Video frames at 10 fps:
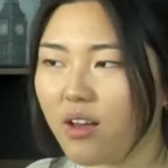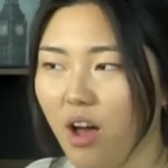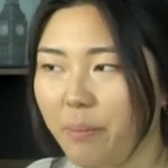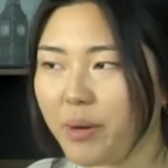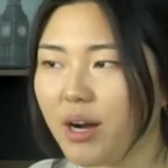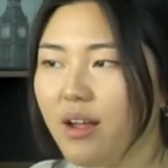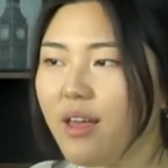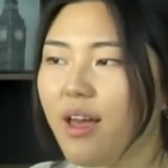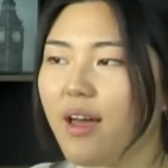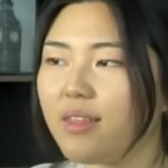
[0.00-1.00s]
copper,
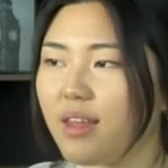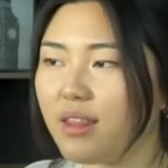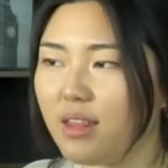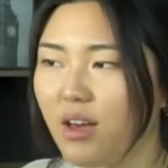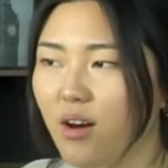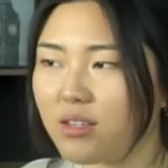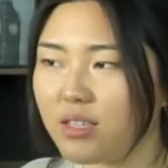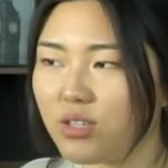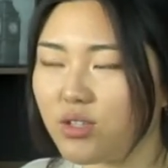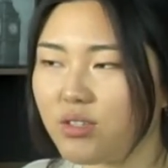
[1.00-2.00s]
and then the
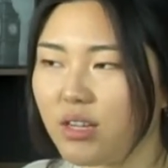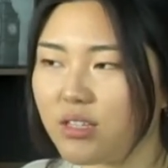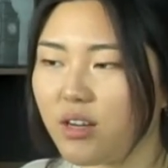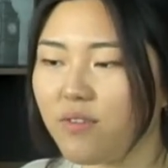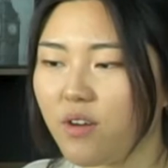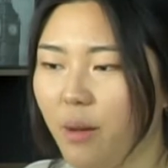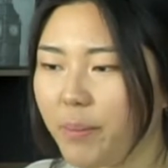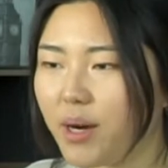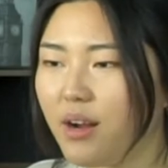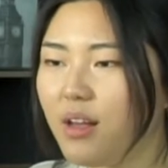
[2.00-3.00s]
oxidation state of
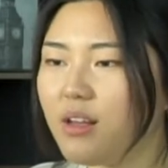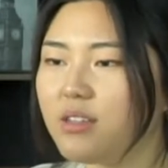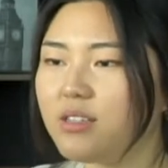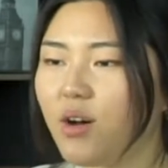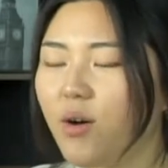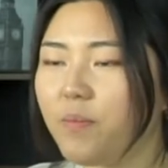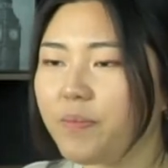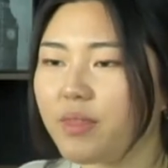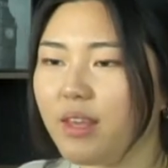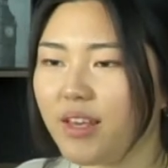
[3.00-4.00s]
copper. So
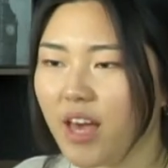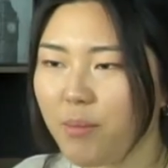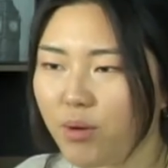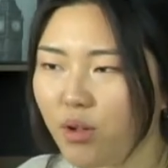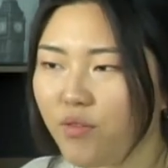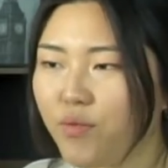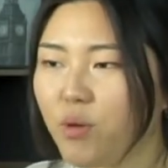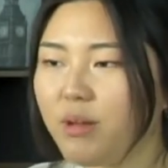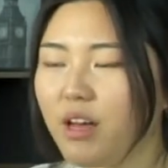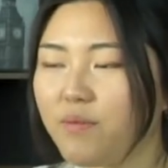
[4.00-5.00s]
the chemical
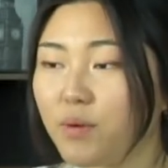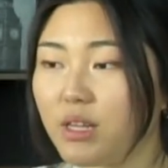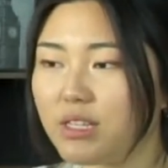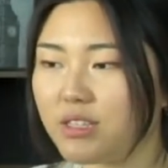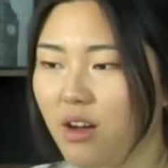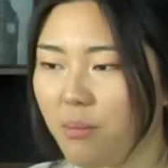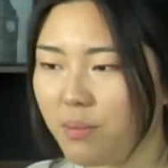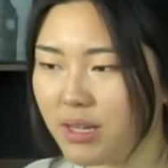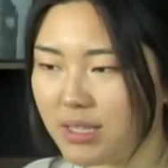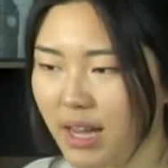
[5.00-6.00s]
formula for this
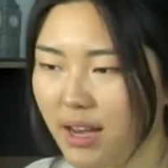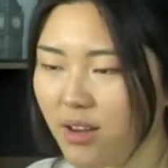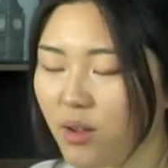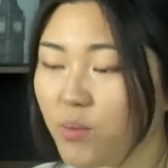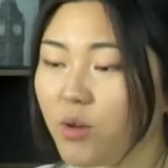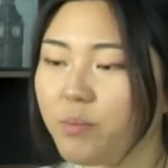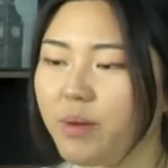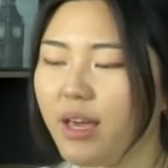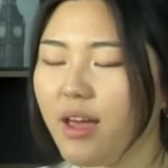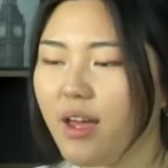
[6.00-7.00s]
complex ion would
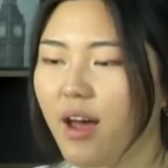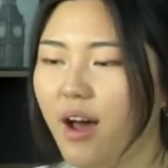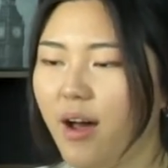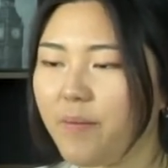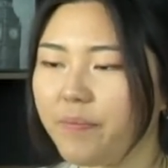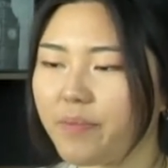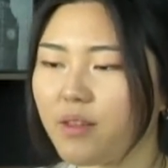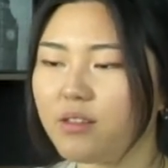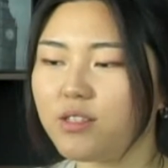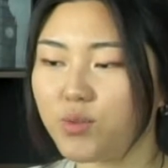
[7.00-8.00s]
be
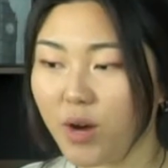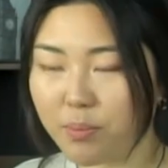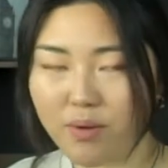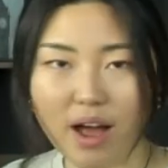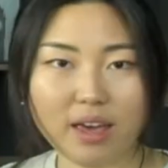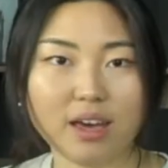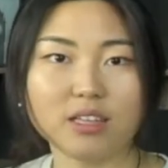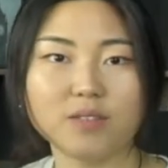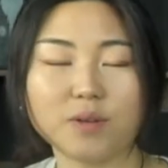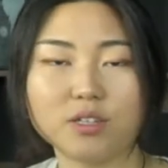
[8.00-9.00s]
square
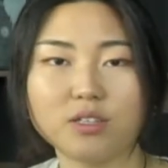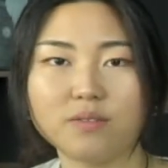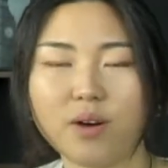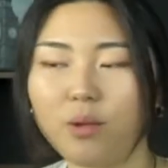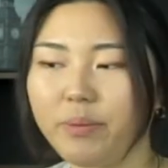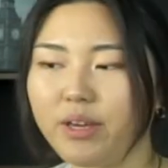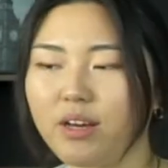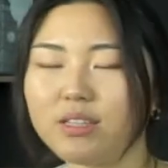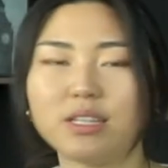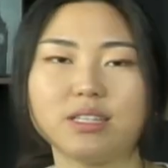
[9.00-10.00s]
brackets, first of all,
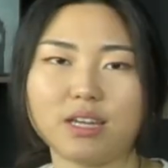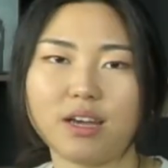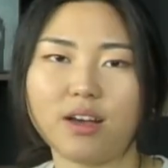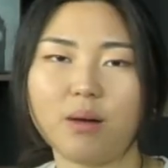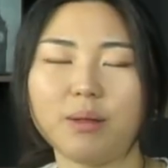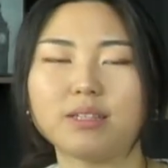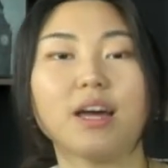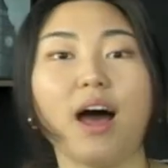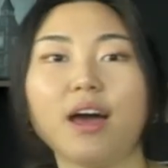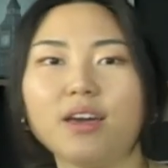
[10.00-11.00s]
because it's a complex
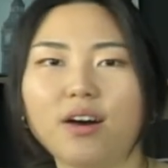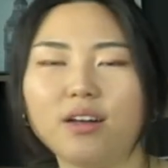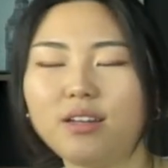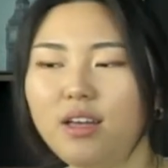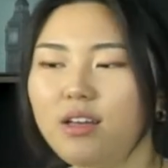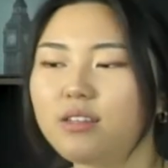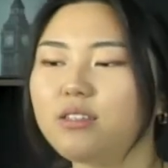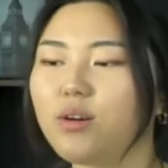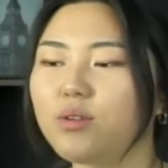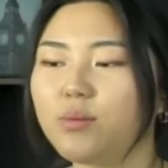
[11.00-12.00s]
ion.
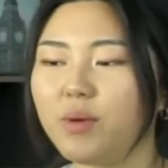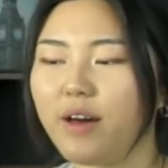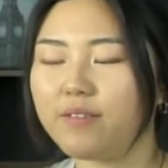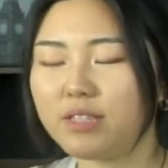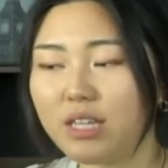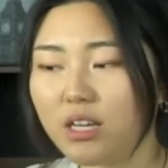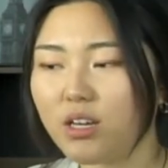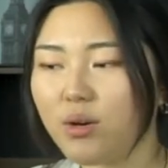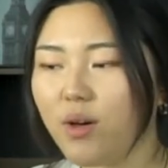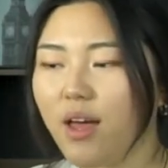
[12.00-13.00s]
So we have
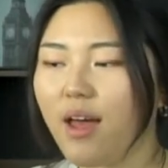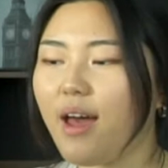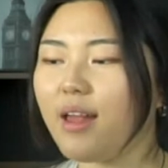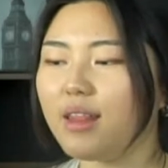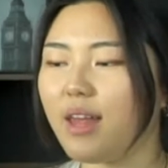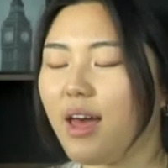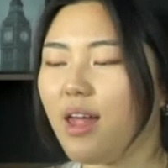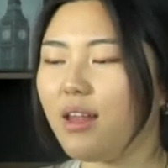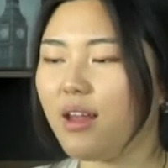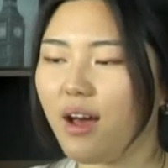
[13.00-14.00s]
Cu, and then